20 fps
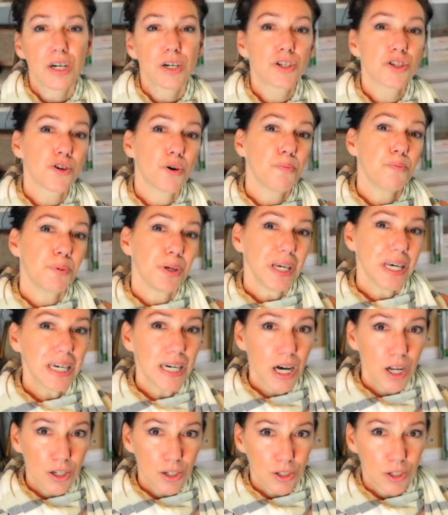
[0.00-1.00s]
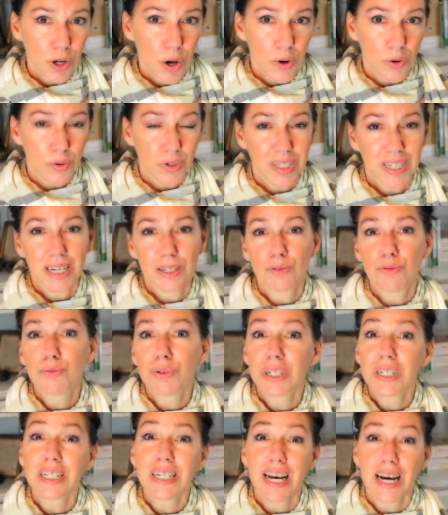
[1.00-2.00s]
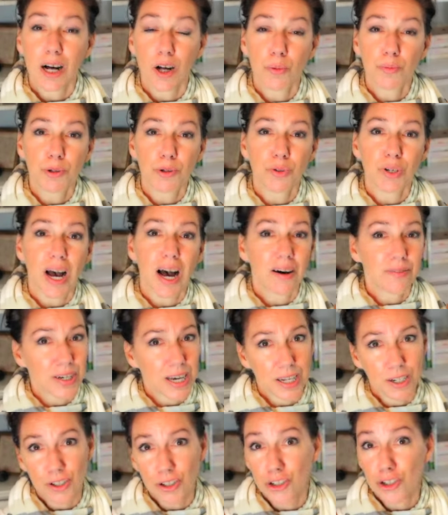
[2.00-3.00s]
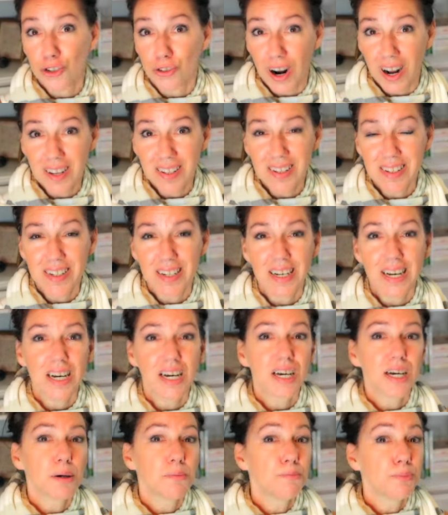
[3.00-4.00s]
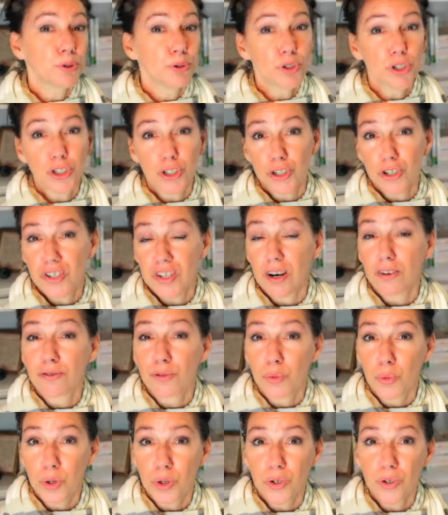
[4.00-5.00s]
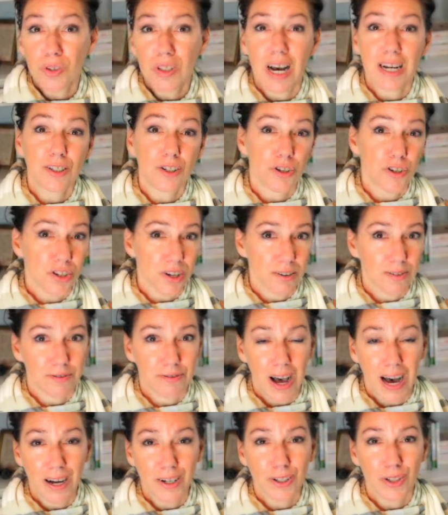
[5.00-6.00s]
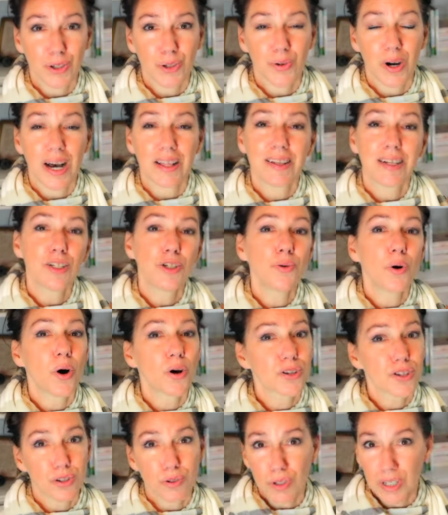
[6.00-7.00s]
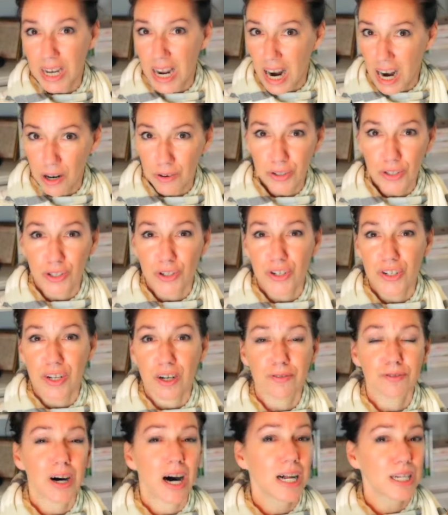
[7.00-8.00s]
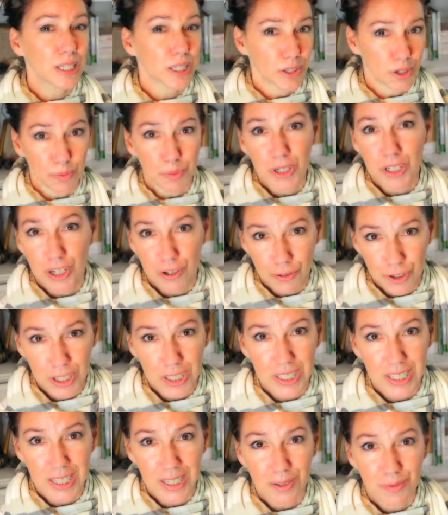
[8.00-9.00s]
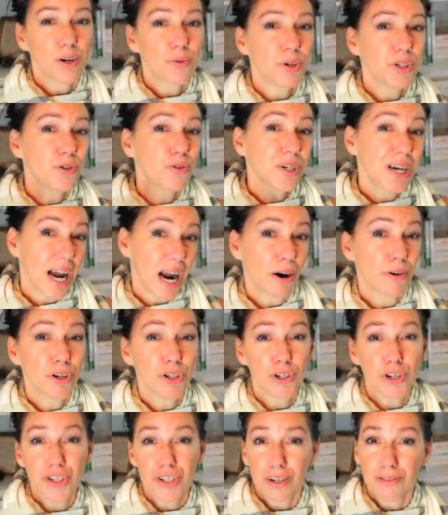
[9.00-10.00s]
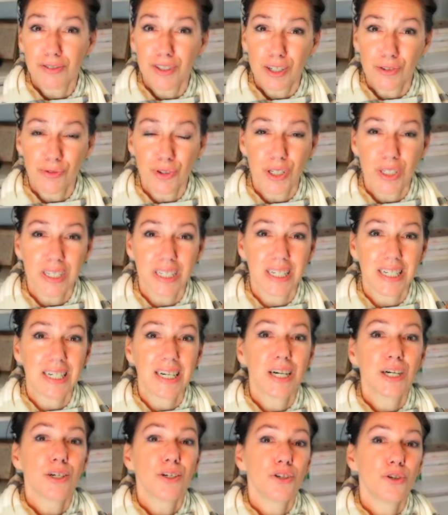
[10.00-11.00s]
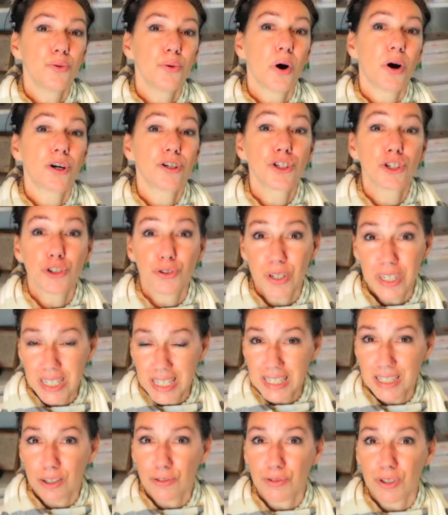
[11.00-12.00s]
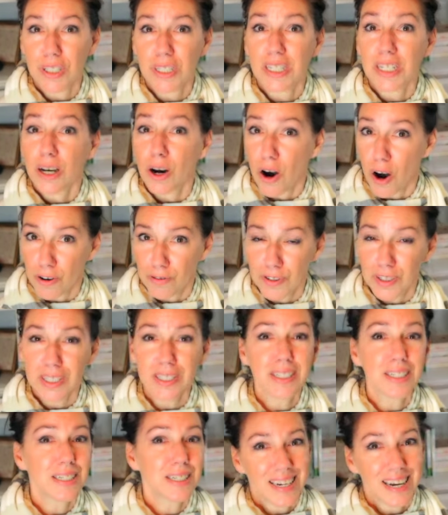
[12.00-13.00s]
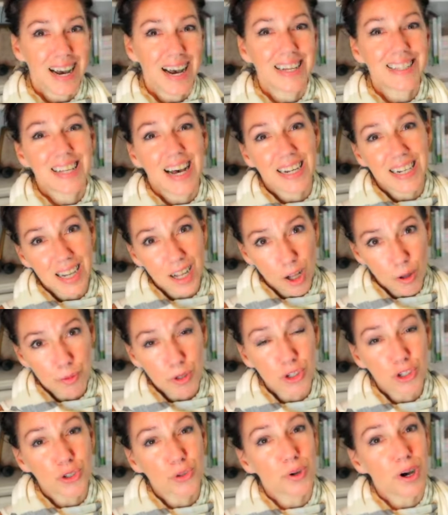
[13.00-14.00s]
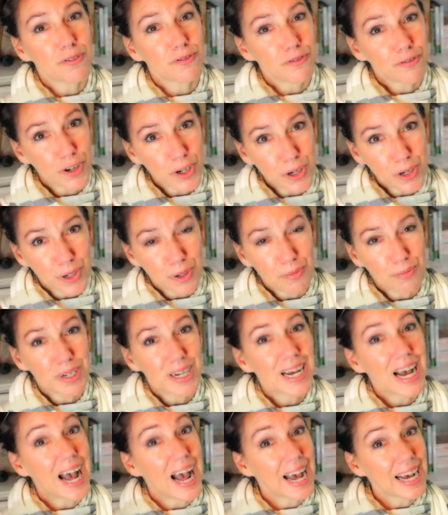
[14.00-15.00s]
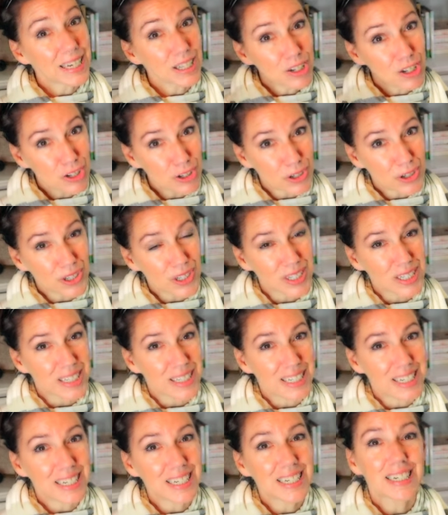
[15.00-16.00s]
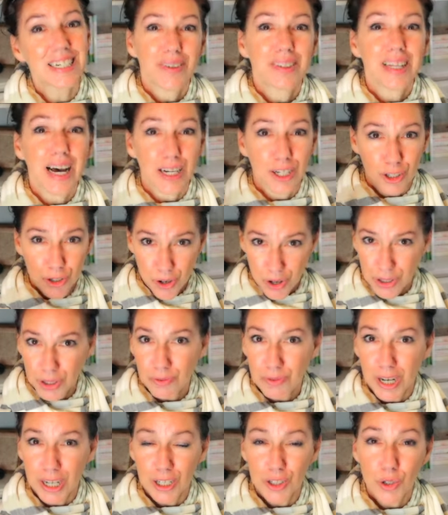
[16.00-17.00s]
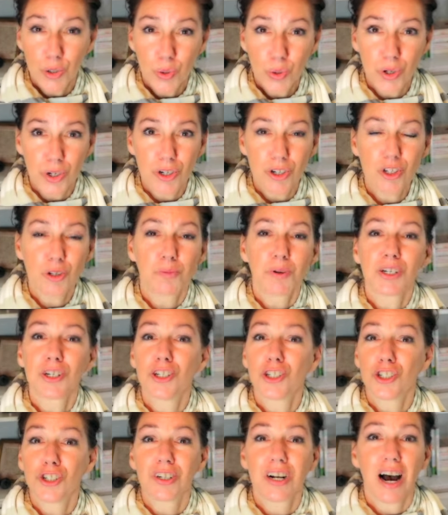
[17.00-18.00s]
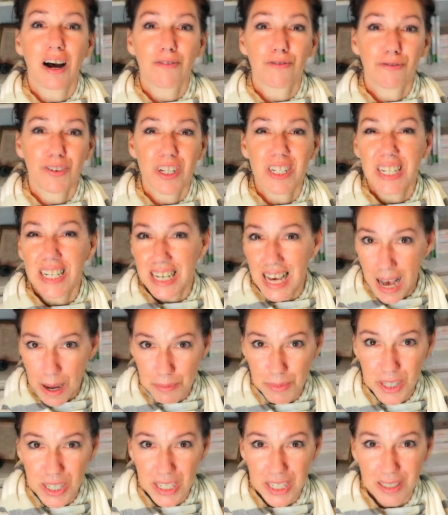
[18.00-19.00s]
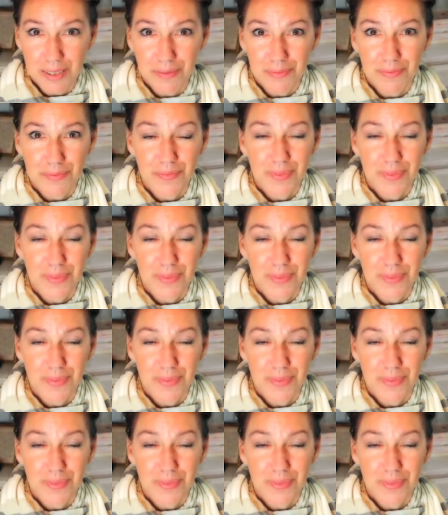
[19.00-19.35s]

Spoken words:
So being alone can really help you to have inner trust, boost your self-worth and your self-value, and then you also carry yourself a little bit differently. When you carry yourself differently, you are treated differently often, and that helps to affirm externally that you're on the right course because you're not feeling empty.